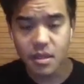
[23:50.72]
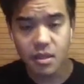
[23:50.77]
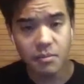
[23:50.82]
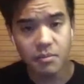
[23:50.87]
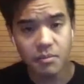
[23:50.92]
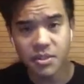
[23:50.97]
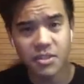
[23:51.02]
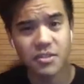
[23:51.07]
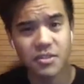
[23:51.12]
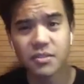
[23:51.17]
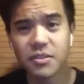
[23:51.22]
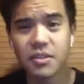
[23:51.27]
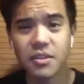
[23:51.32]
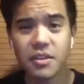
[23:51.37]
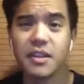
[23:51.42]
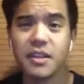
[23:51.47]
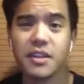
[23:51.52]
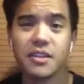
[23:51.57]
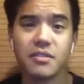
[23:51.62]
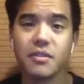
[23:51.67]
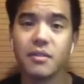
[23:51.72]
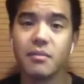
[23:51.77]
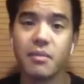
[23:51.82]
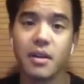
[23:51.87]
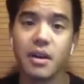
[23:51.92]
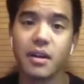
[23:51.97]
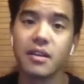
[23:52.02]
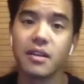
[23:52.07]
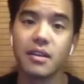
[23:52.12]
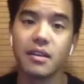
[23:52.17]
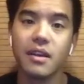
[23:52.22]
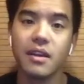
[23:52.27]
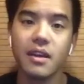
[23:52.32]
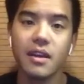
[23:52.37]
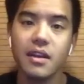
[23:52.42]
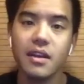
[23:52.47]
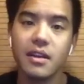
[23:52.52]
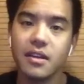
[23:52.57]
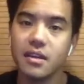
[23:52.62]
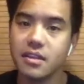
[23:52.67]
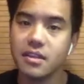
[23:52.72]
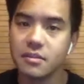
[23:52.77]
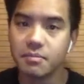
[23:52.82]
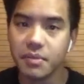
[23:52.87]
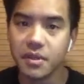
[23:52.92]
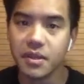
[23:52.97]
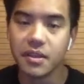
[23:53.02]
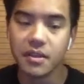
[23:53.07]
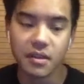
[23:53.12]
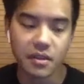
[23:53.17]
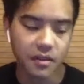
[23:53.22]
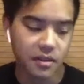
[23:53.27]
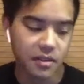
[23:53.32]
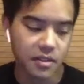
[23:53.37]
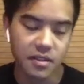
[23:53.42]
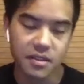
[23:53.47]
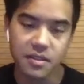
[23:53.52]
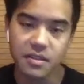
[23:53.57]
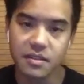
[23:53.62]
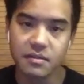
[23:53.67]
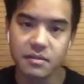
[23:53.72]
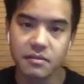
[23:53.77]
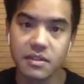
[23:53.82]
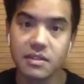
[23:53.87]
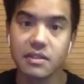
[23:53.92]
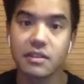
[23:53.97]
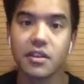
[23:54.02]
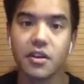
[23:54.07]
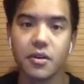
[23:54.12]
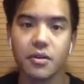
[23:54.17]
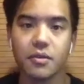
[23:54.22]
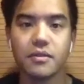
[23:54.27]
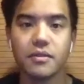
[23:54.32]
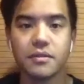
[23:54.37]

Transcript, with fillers: but just due to the nature of the market, it's been just slow.